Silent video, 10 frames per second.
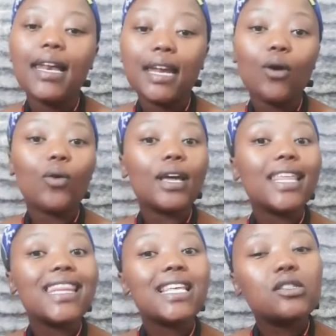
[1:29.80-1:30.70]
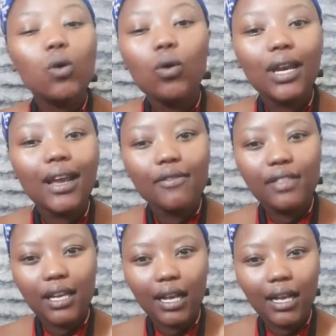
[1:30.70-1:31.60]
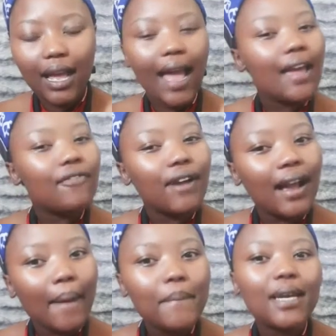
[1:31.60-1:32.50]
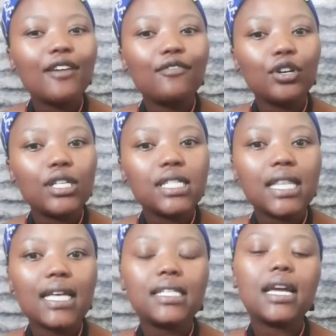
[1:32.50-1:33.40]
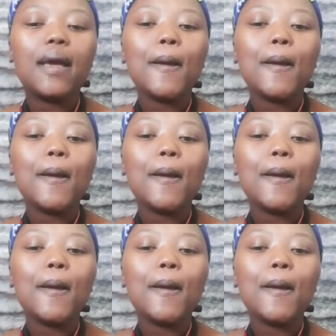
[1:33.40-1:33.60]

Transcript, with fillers: Now, in this whole life thing, I have come and I've learned that